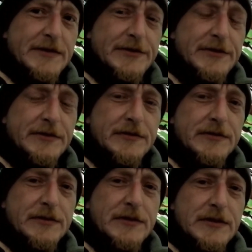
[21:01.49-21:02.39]
issue,
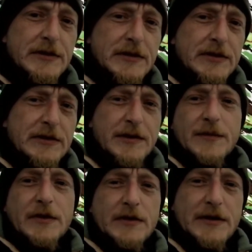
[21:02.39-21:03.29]
I'm
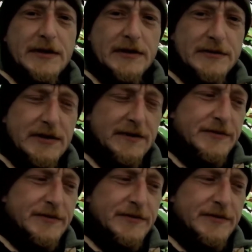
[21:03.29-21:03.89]
not allowed to have